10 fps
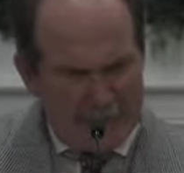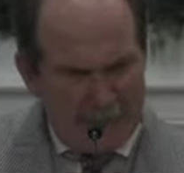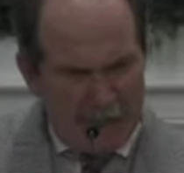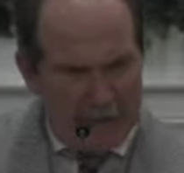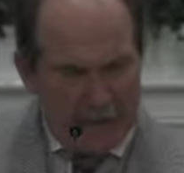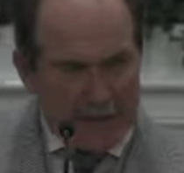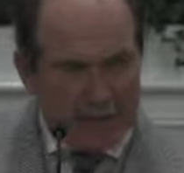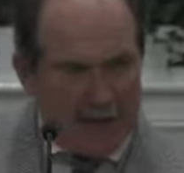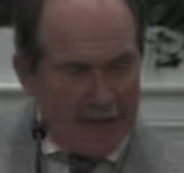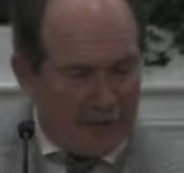And while our heads are
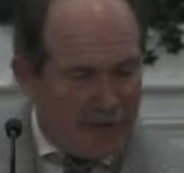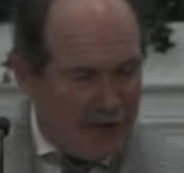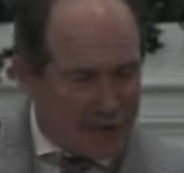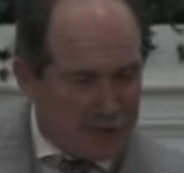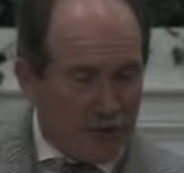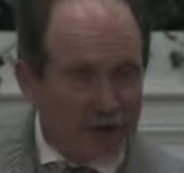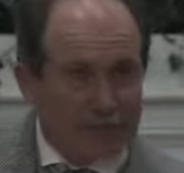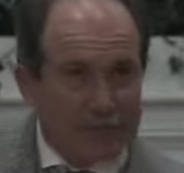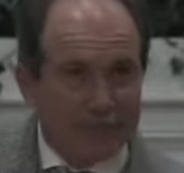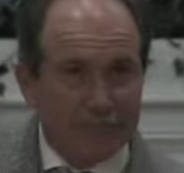bowed, our eyes are
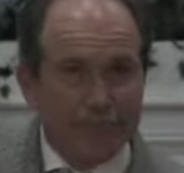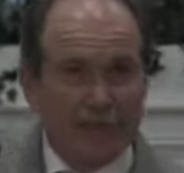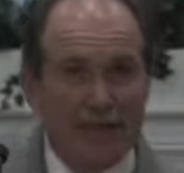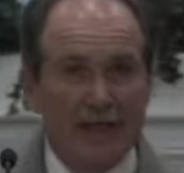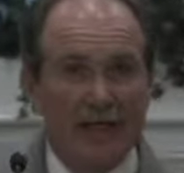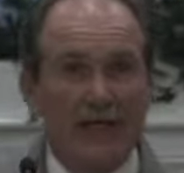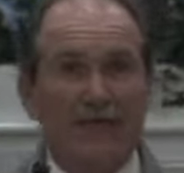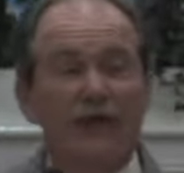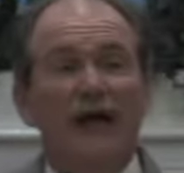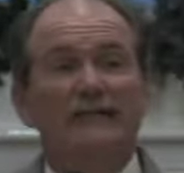closed. If
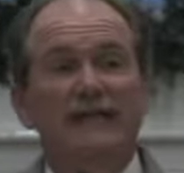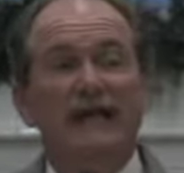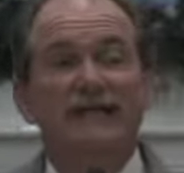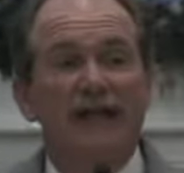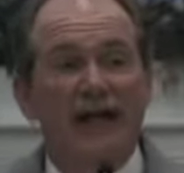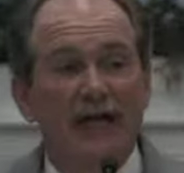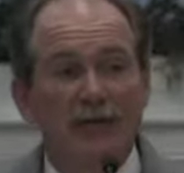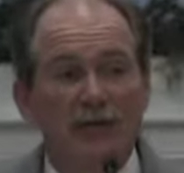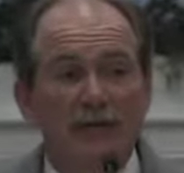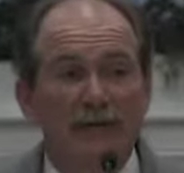you're not saved tonight,
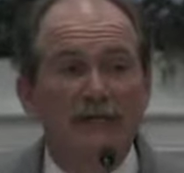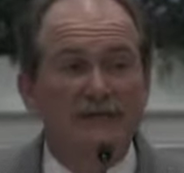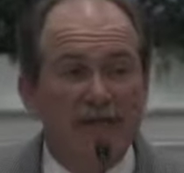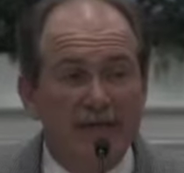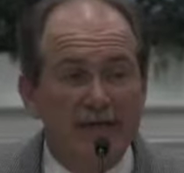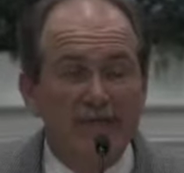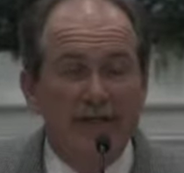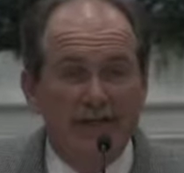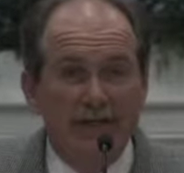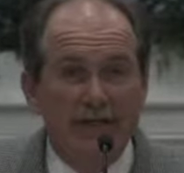you can be saved.
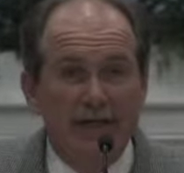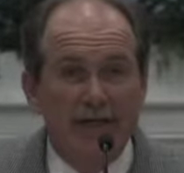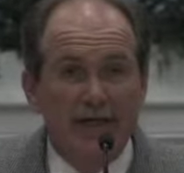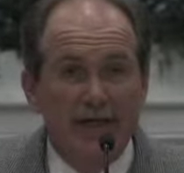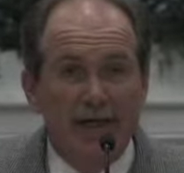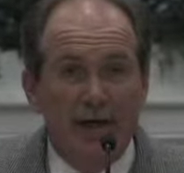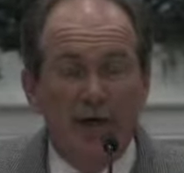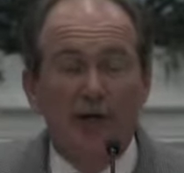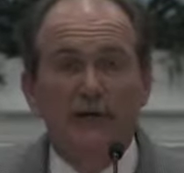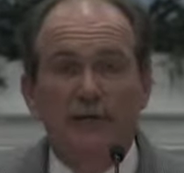And I
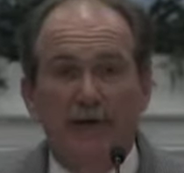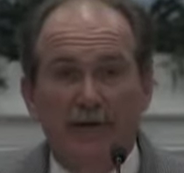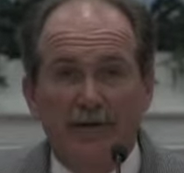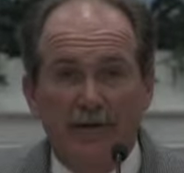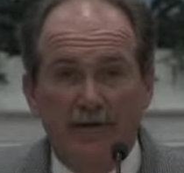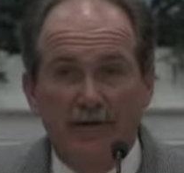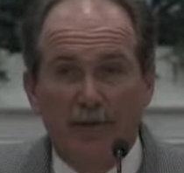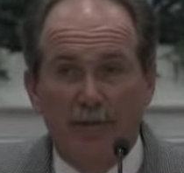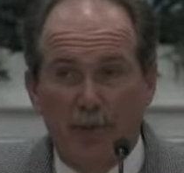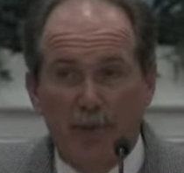urge upon you the
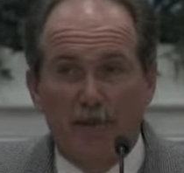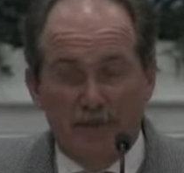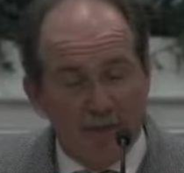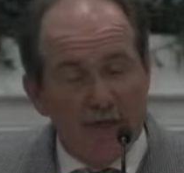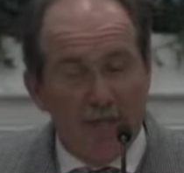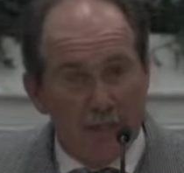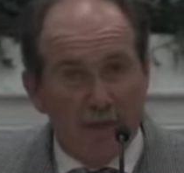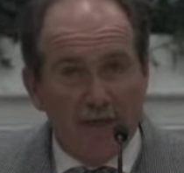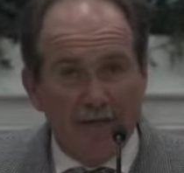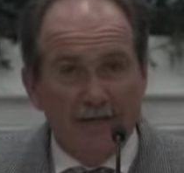importance of being
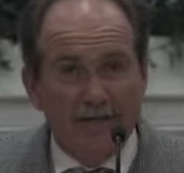born again.